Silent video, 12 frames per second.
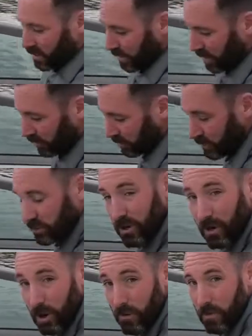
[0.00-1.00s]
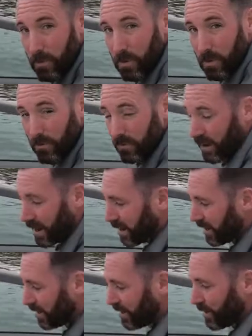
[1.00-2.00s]
It'll just turn over but won't fire.
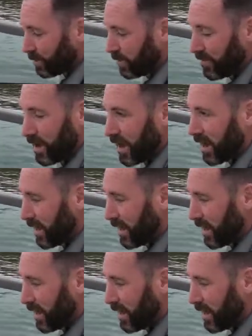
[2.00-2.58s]
We've got it